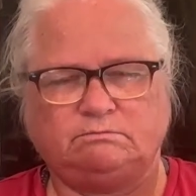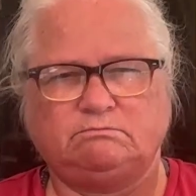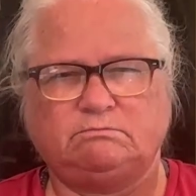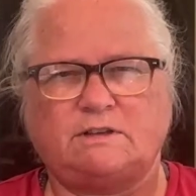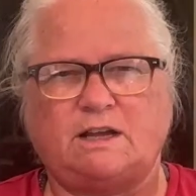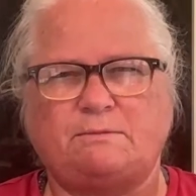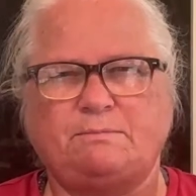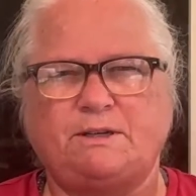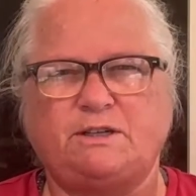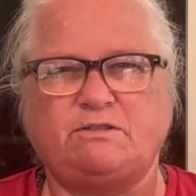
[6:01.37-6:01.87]

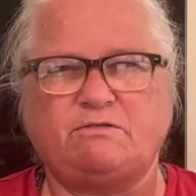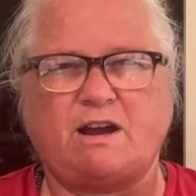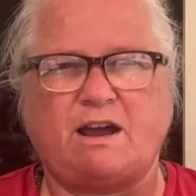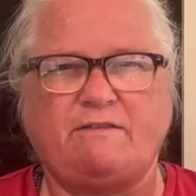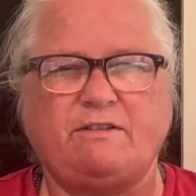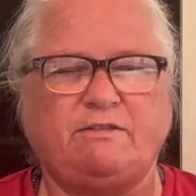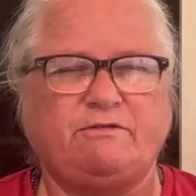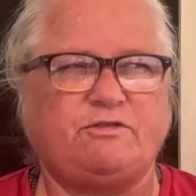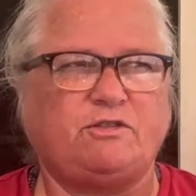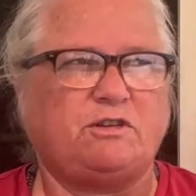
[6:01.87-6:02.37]
I've been
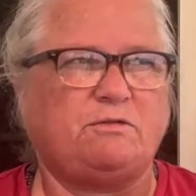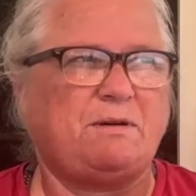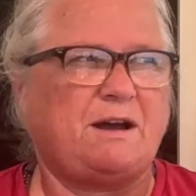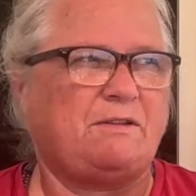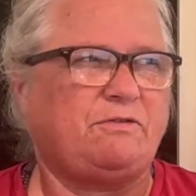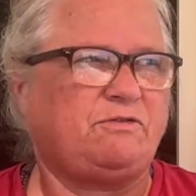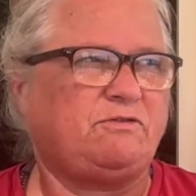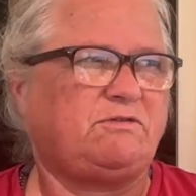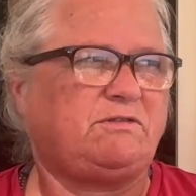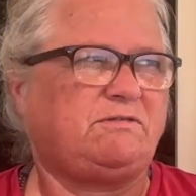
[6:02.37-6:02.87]
driving for
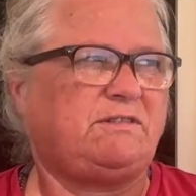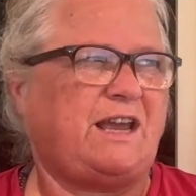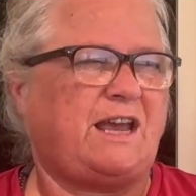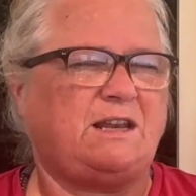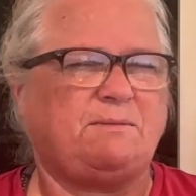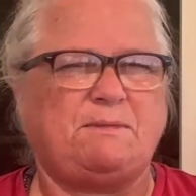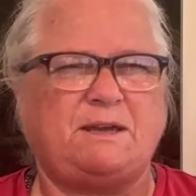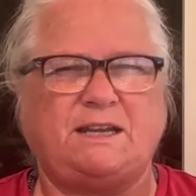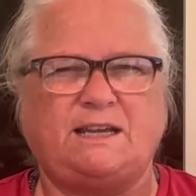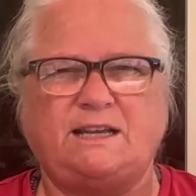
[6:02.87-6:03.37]
about 10
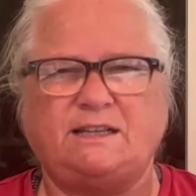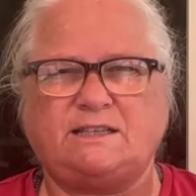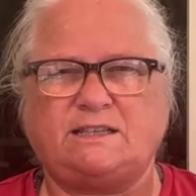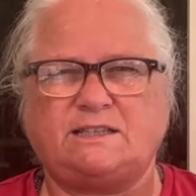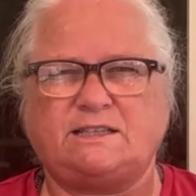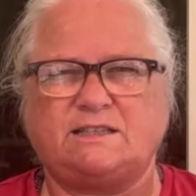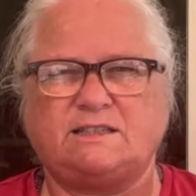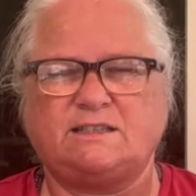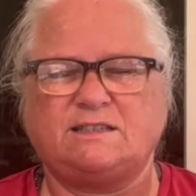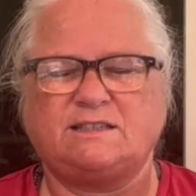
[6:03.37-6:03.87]

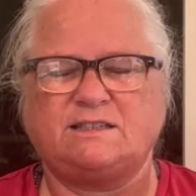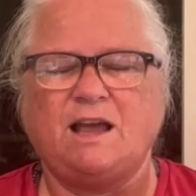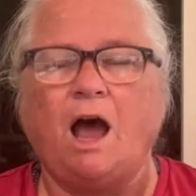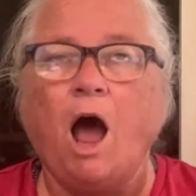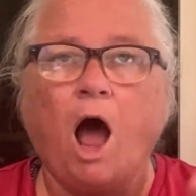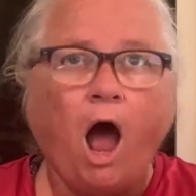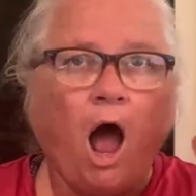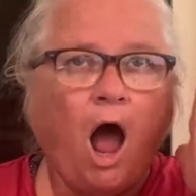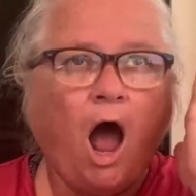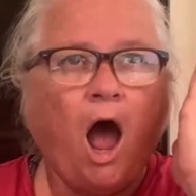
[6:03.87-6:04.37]
minutes.
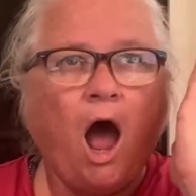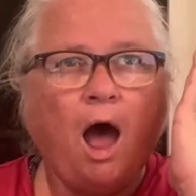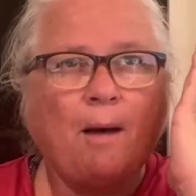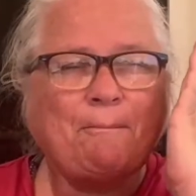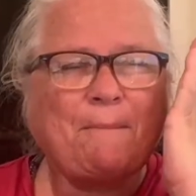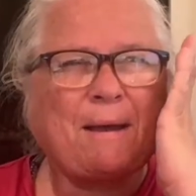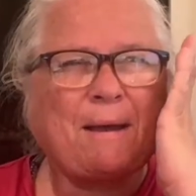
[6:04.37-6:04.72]
My